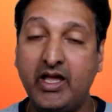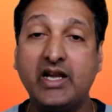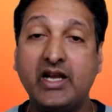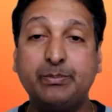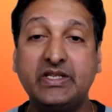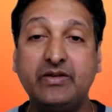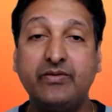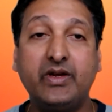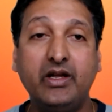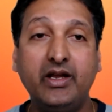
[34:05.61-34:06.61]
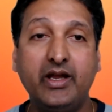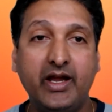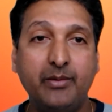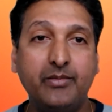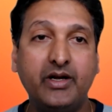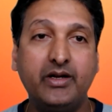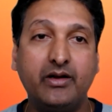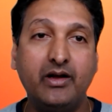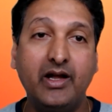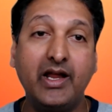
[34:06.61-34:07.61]
are specifically aimed at
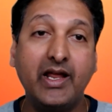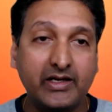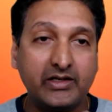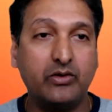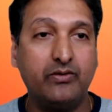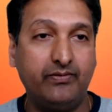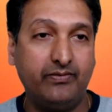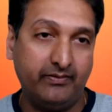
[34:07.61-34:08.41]
layers of